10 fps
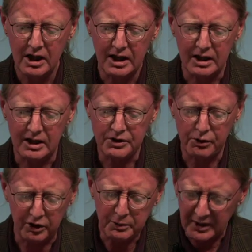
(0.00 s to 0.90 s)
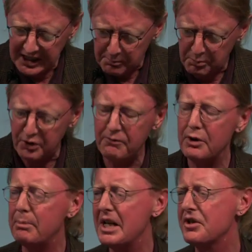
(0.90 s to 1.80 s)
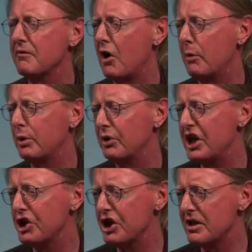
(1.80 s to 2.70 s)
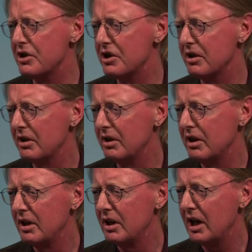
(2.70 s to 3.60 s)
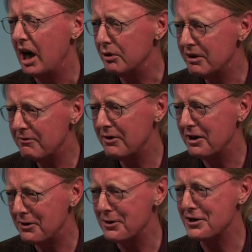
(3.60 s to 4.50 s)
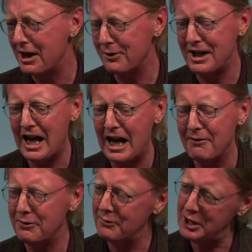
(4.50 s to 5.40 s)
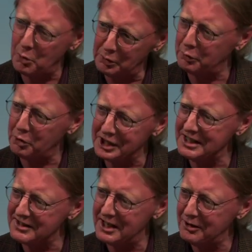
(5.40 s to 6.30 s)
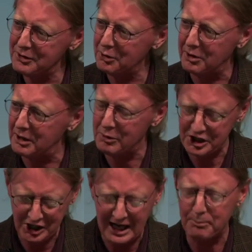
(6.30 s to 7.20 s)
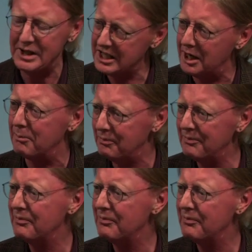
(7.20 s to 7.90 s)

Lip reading: to ultimately move their base of operations out of the southern half of the old Oregon Territory, which had become,